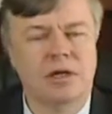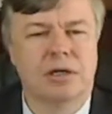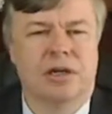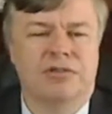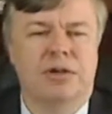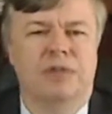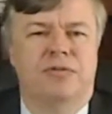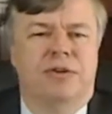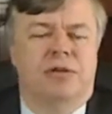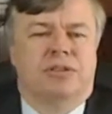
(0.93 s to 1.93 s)
Good
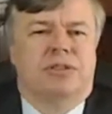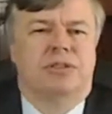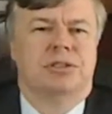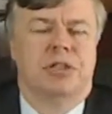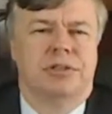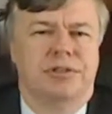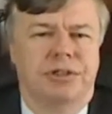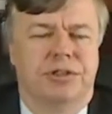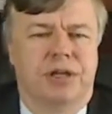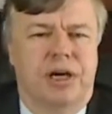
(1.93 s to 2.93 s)
afternoon, folks. This is Carl, your
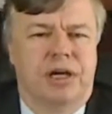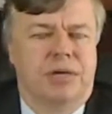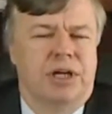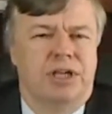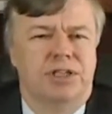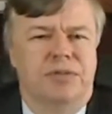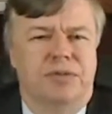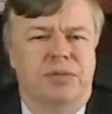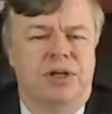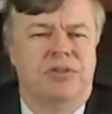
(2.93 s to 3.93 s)
ticker guy, coming at you
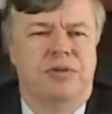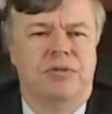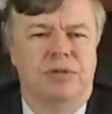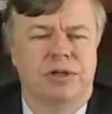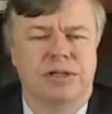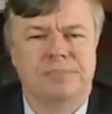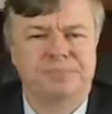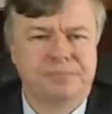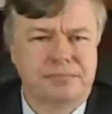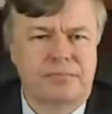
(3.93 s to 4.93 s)
from Niceville, Florida.
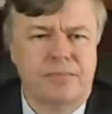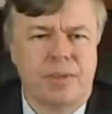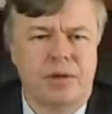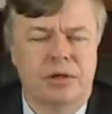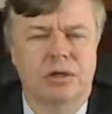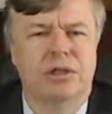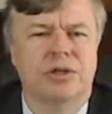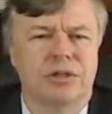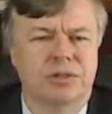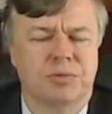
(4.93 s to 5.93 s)

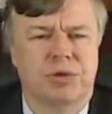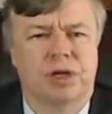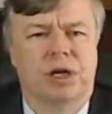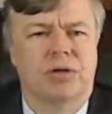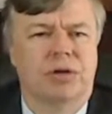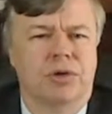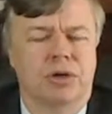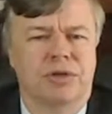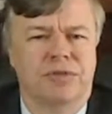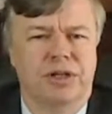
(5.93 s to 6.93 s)
Earlier this morning, I
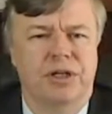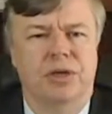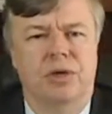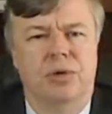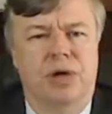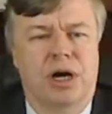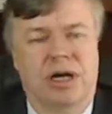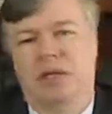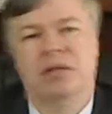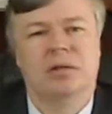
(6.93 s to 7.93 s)
recorded a video where
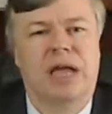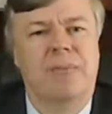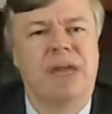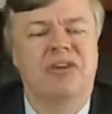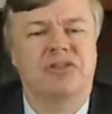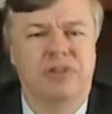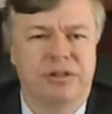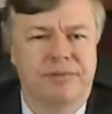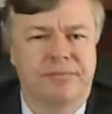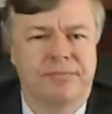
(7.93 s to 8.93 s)
I
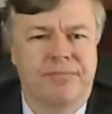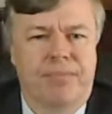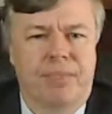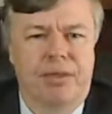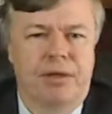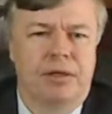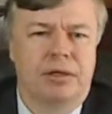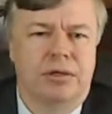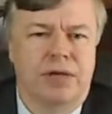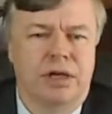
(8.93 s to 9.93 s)
lambasted
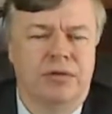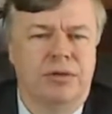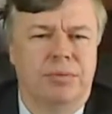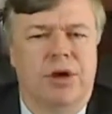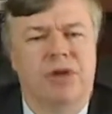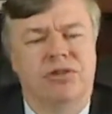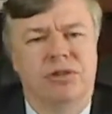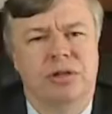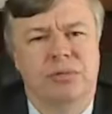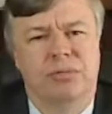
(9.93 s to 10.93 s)
Henry
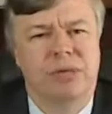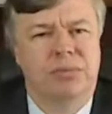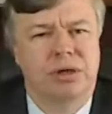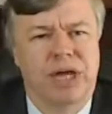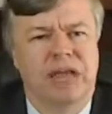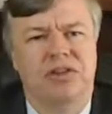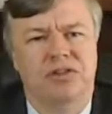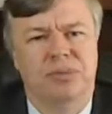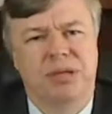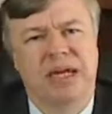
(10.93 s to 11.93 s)
Paulson and Ben
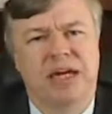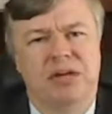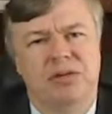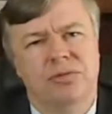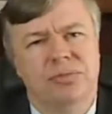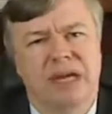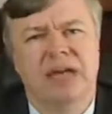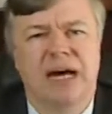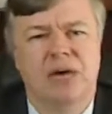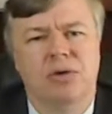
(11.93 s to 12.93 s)
Bernanke's plan to
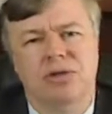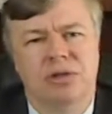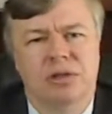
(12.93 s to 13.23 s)
bail out